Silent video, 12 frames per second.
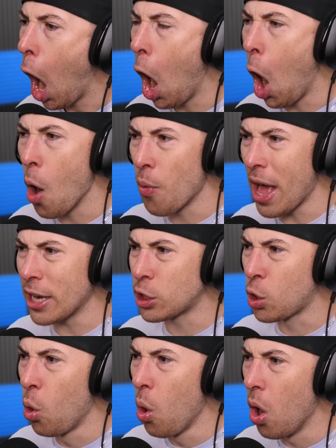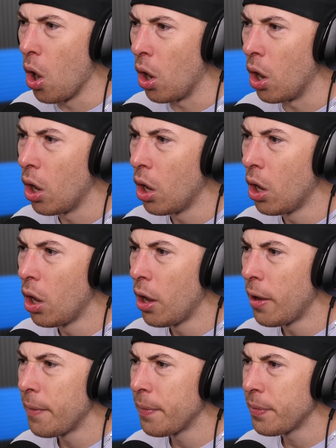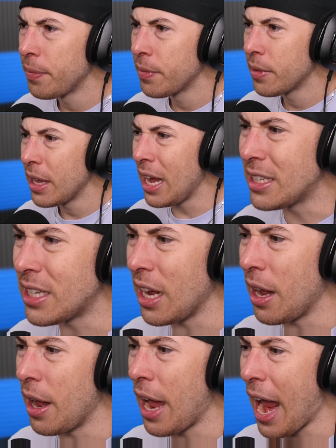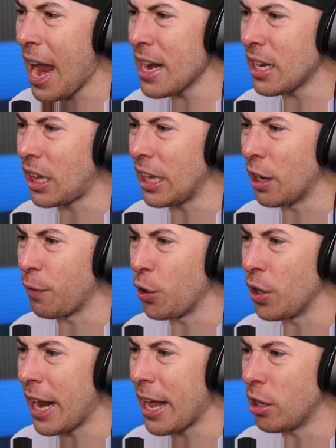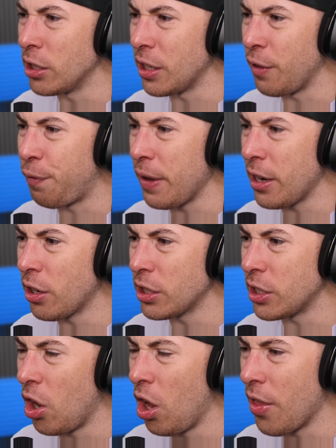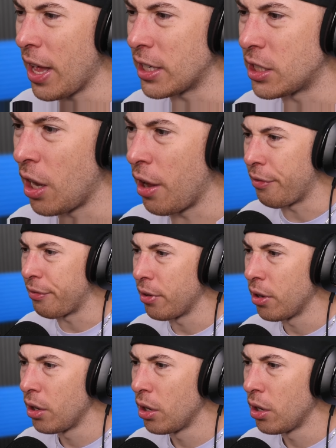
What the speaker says: Oh, that's cool. It's a hand cleaner for your nails and fingers and all that stuff.